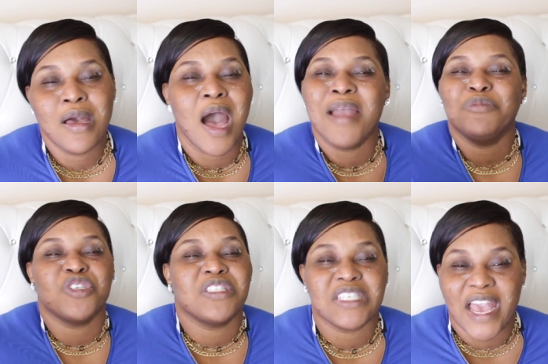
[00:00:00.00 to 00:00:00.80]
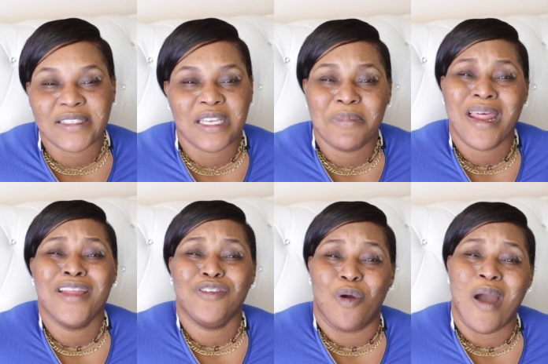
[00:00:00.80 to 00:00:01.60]
I'm just guessing, but
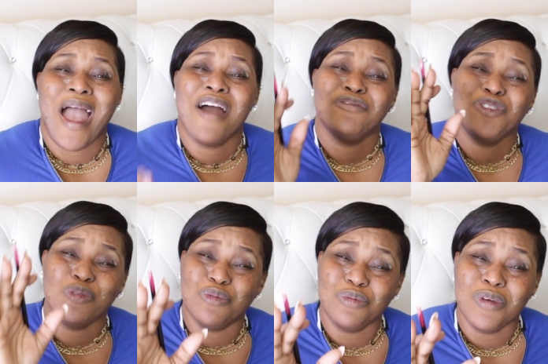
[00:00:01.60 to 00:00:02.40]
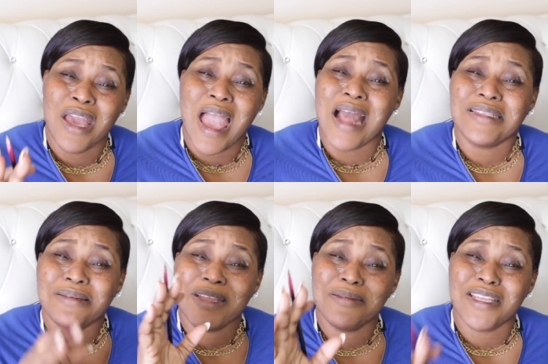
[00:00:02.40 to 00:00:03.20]
I know I have to. And
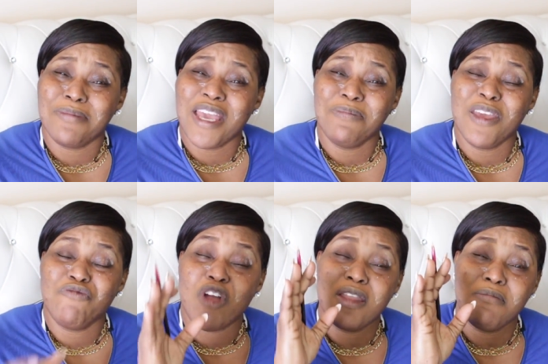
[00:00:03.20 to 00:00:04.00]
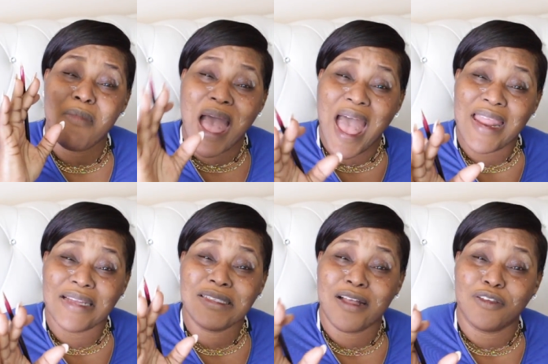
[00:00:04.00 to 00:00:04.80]
sometimes they make me run mad.
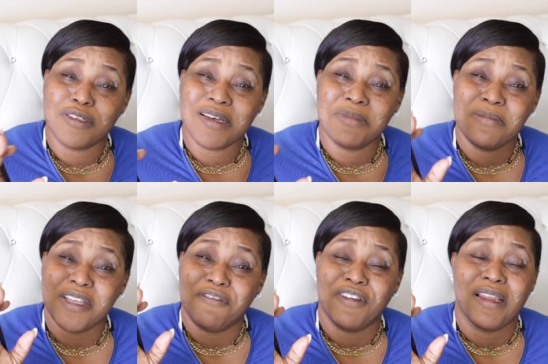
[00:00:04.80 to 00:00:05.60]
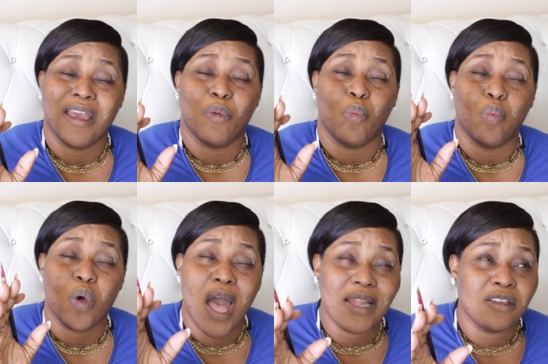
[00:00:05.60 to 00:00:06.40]
I tell you, sometimes I feel like,
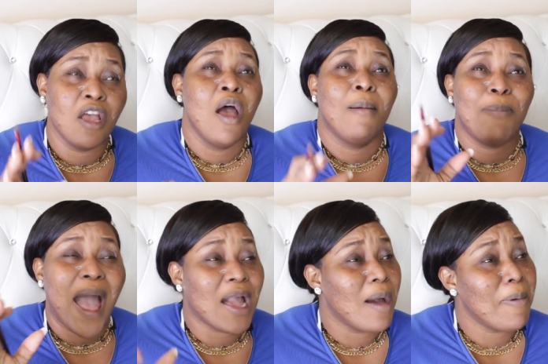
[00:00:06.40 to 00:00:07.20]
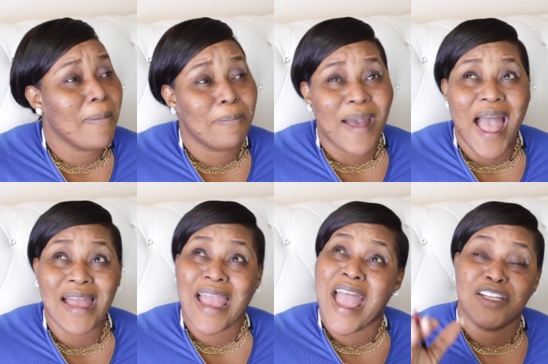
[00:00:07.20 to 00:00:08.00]
what? Pack up a
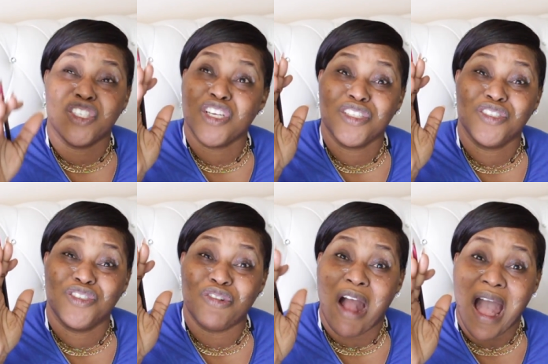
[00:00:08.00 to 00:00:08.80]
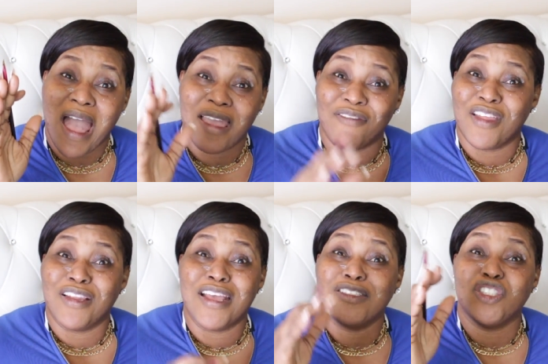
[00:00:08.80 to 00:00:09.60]
bag and just drive
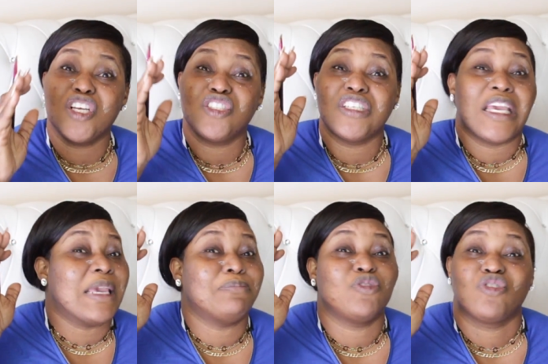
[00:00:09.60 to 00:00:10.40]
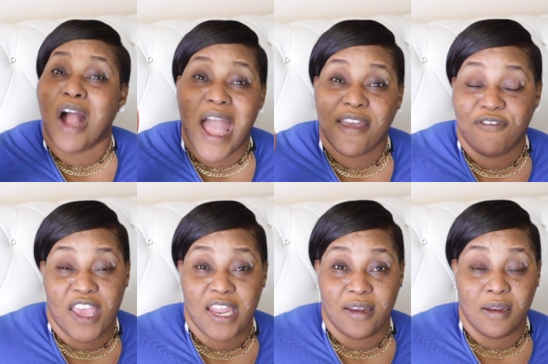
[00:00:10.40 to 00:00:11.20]
and just keep
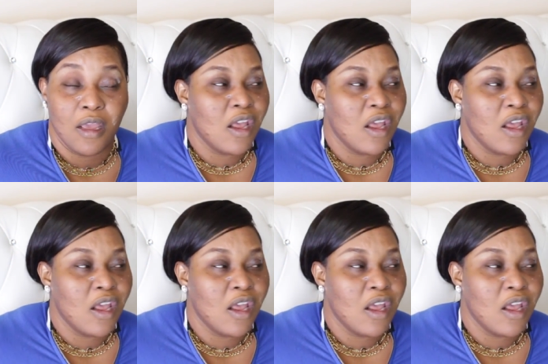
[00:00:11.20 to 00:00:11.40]
driving.